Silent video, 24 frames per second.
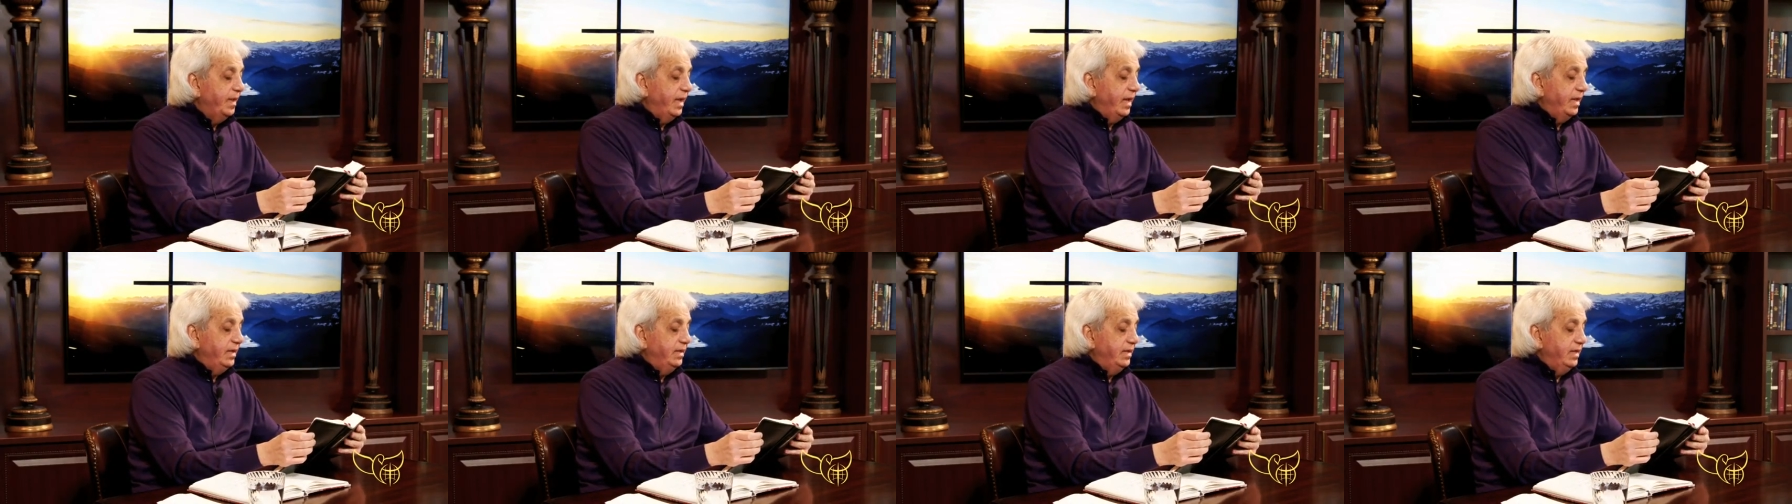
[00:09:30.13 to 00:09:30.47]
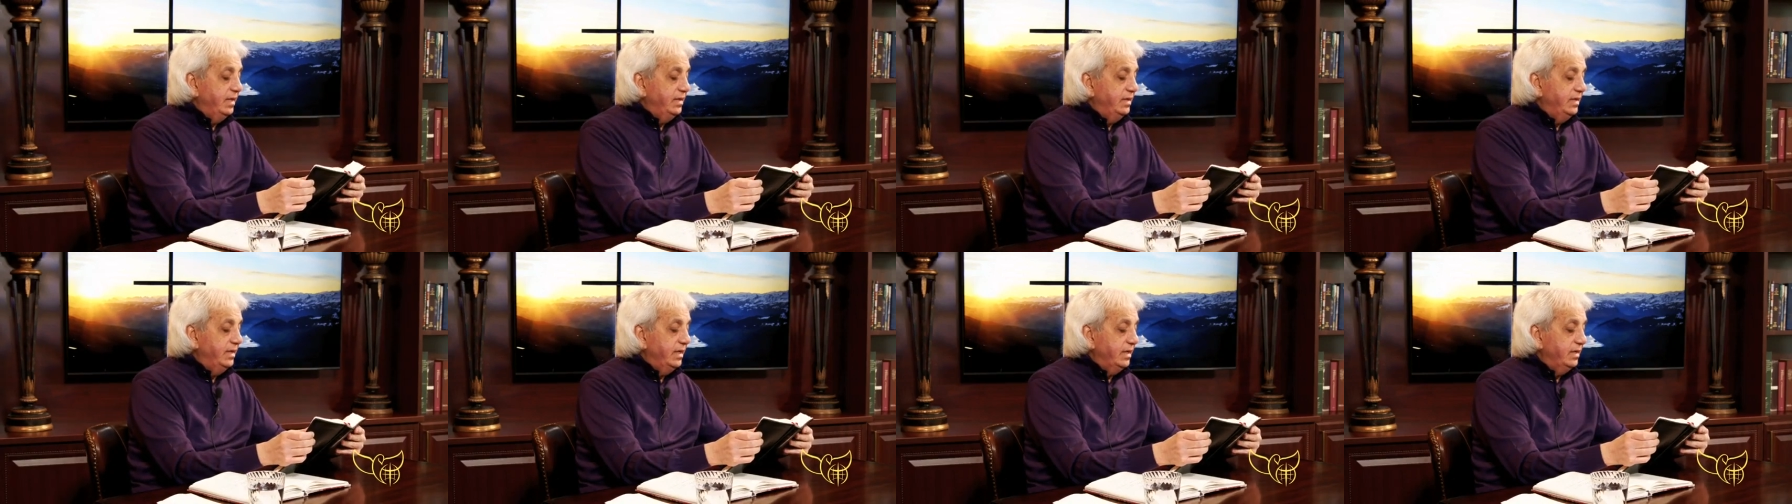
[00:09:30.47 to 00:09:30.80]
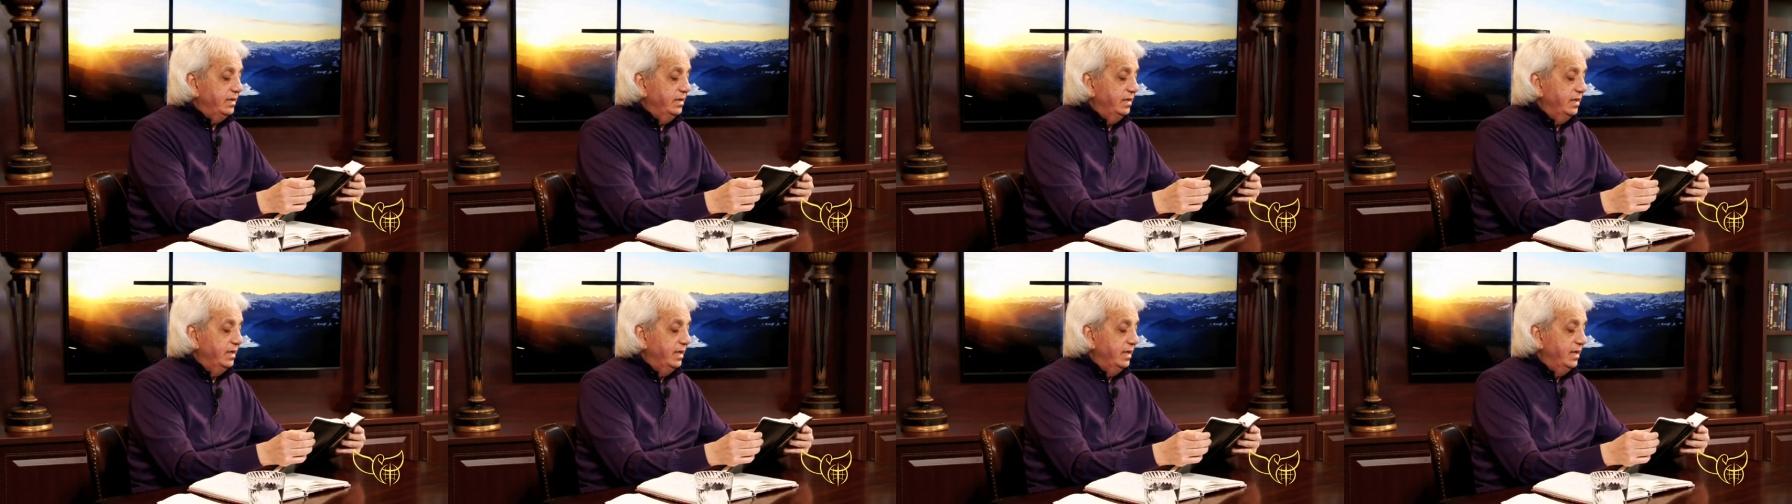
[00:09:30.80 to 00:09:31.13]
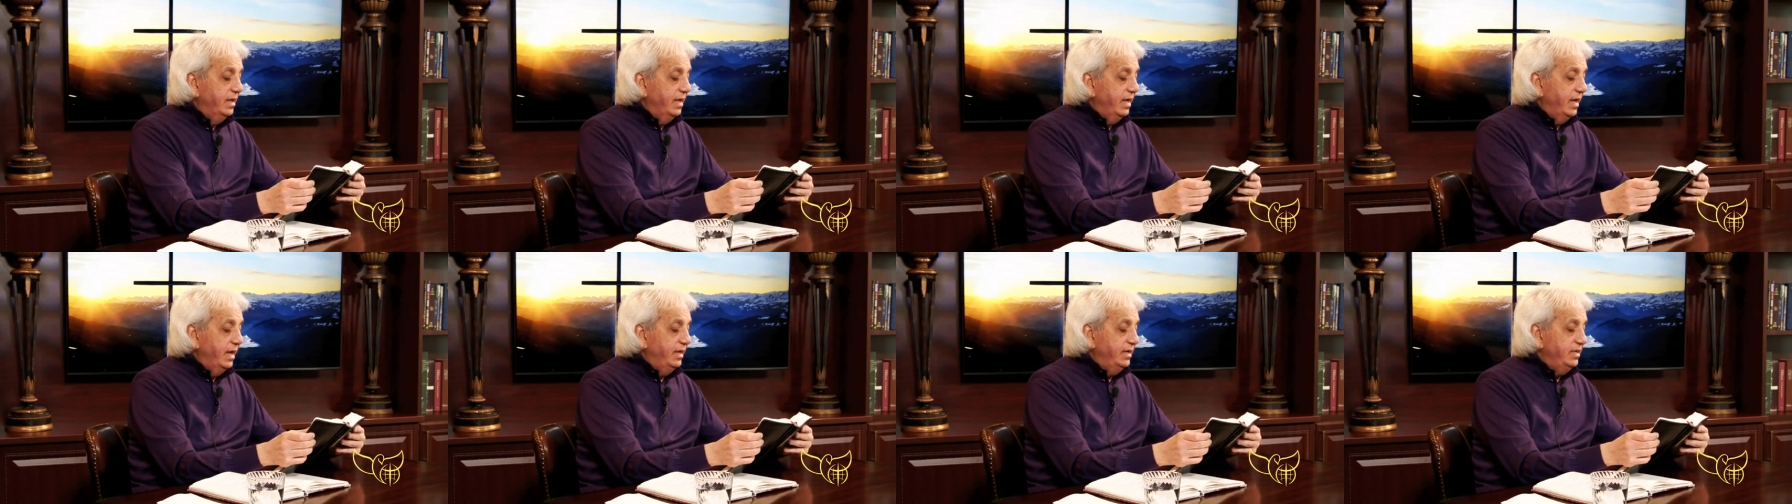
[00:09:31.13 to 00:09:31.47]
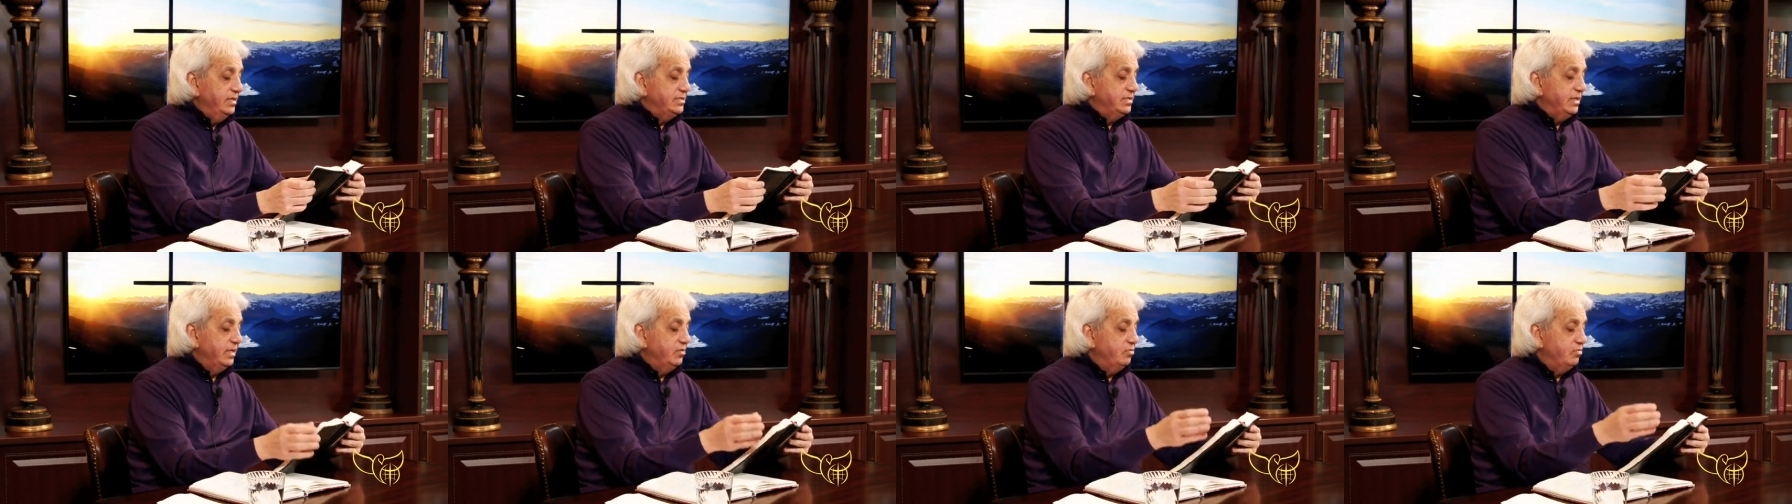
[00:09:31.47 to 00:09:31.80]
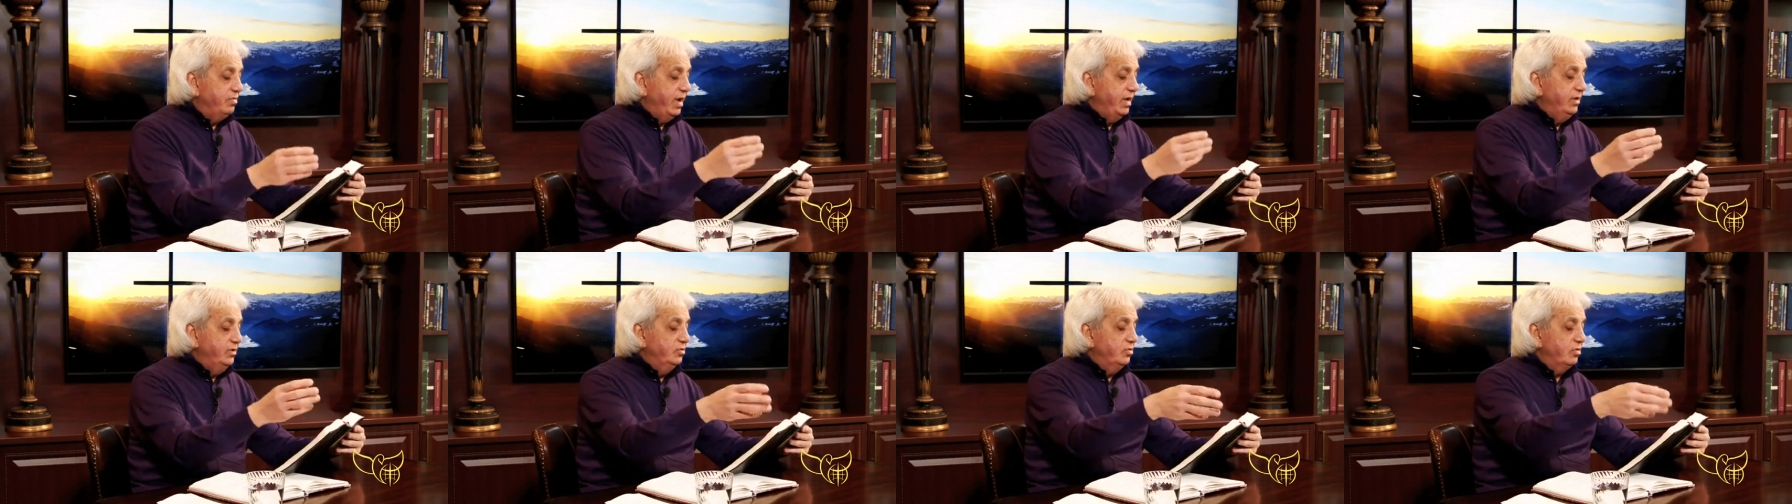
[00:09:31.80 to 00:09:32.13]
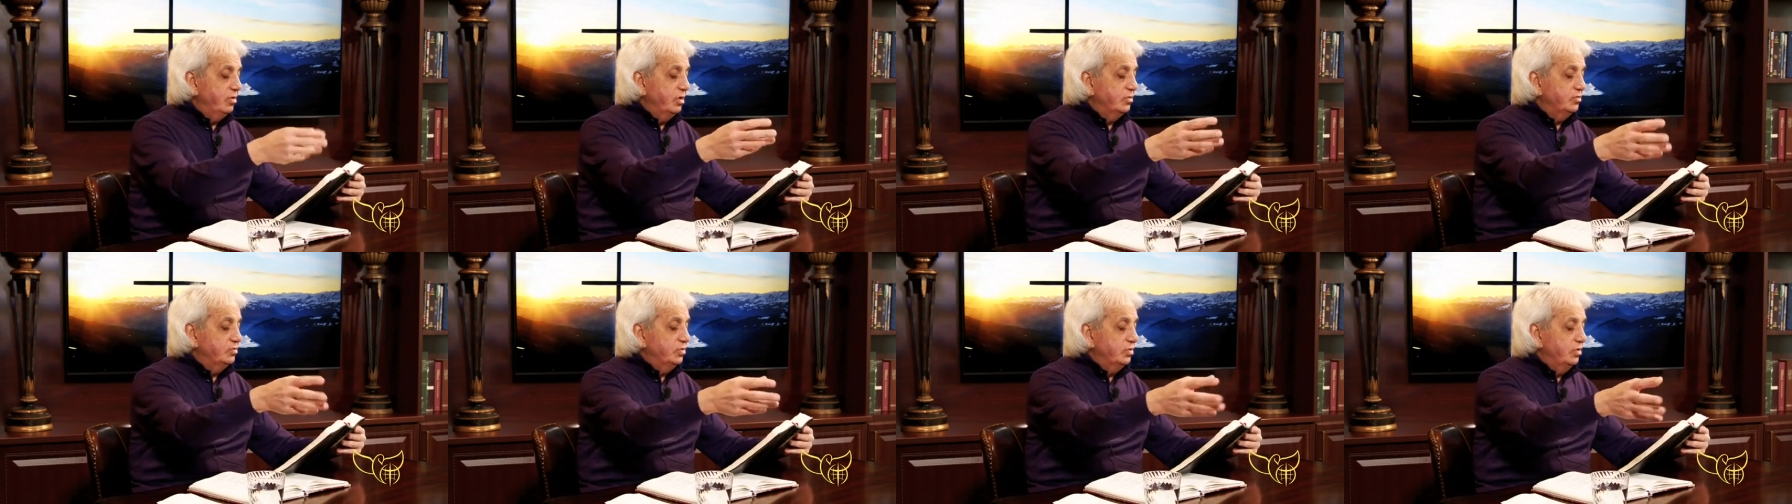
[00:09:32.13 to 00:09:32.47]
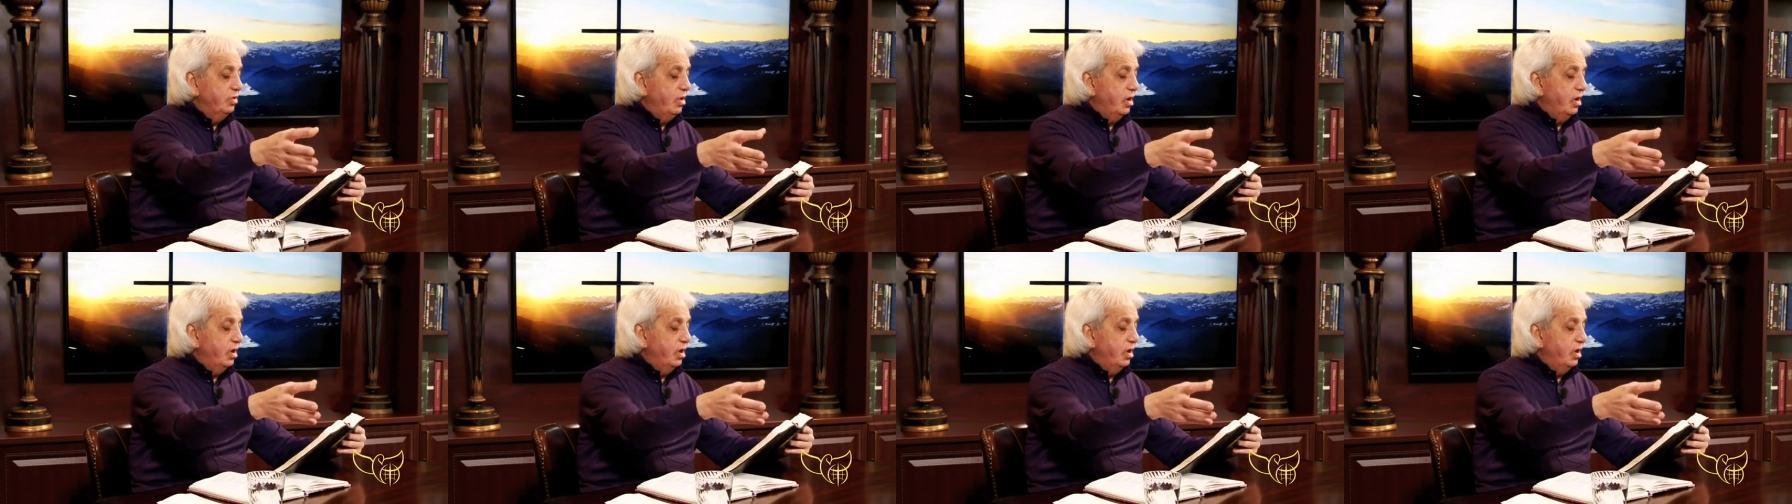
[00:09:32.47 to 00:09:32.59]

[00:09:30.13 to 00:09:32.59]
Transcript: And they did. And he said, Render unto